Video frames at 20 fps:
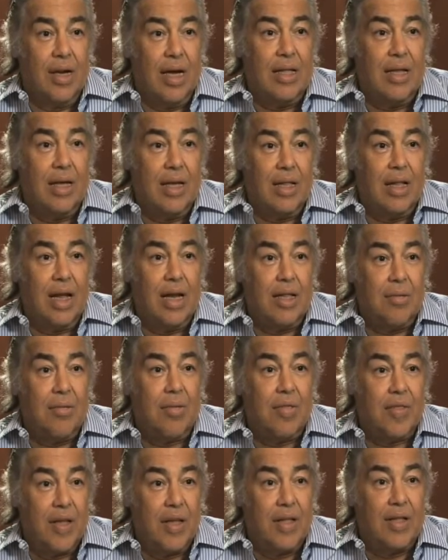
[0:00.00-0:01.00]
I think a lot of
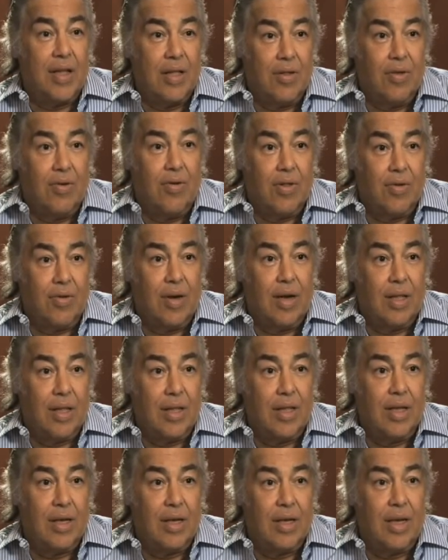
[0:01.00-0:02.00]
them think they're doing the
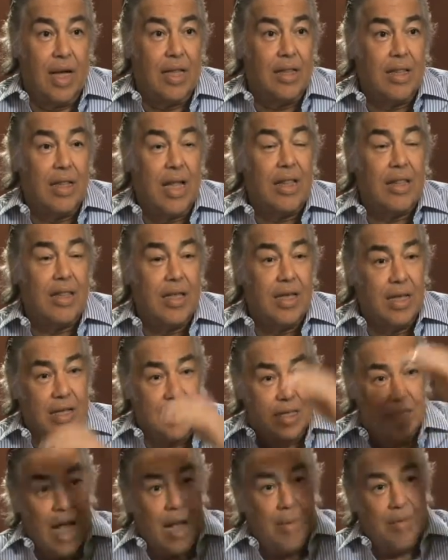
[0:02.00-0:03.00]
right thing. Not
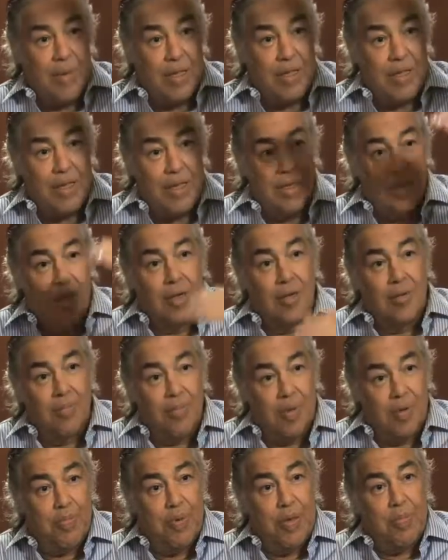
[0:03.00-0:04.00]
the top elite,
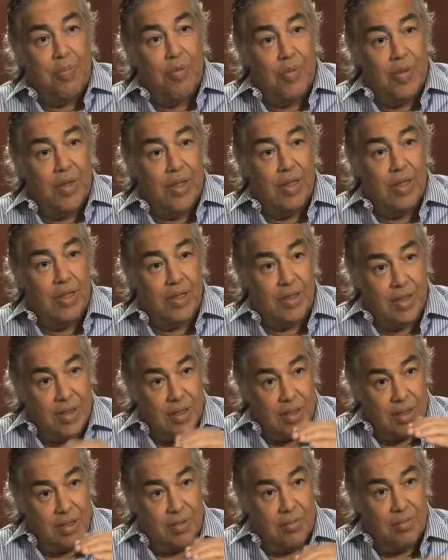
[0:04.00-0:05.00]
but people within the
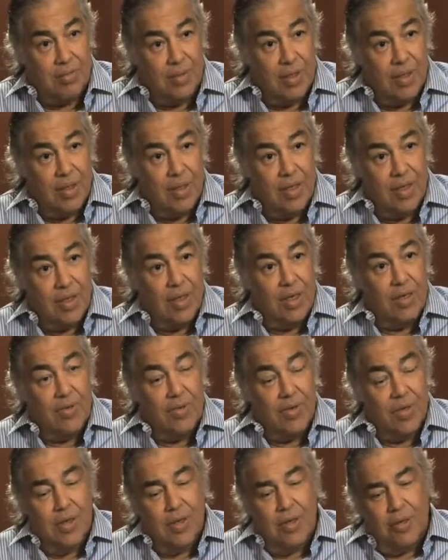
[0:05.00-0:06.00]
system, you
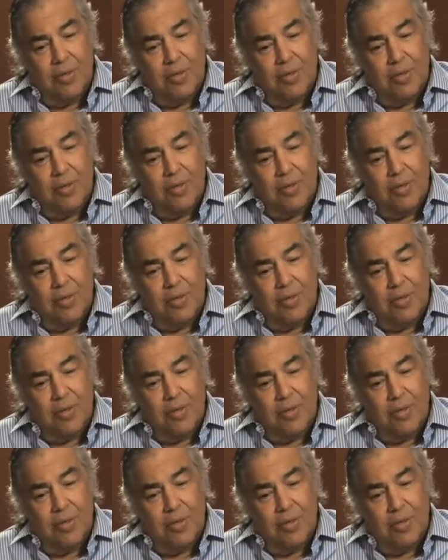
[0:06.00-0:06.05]
know.